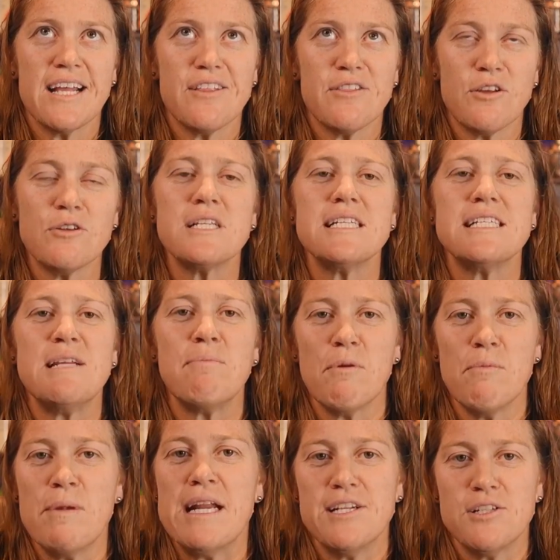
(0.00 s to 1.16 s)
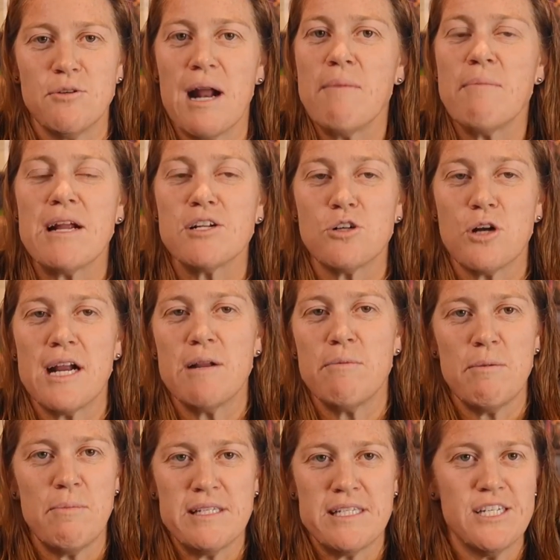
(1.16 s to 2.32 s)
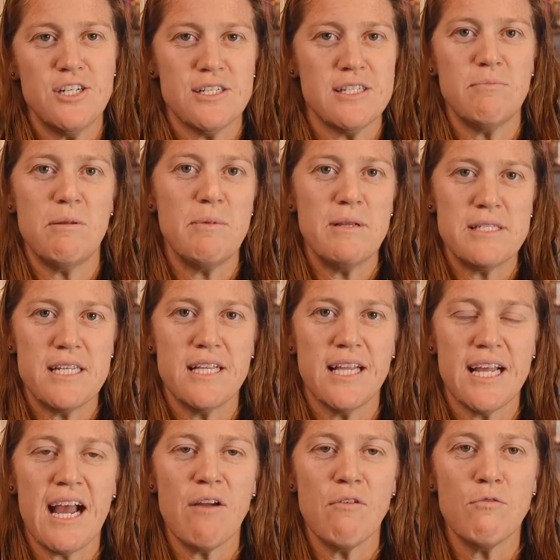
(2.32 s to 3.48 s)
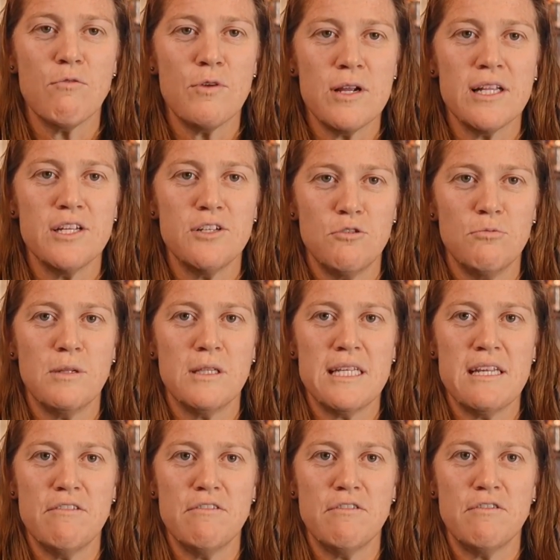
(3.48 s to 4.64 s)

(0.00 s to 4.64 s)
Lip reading: there's a deeper meaning to it. I'm not trying to be busy just to be busy. Like, I really do believe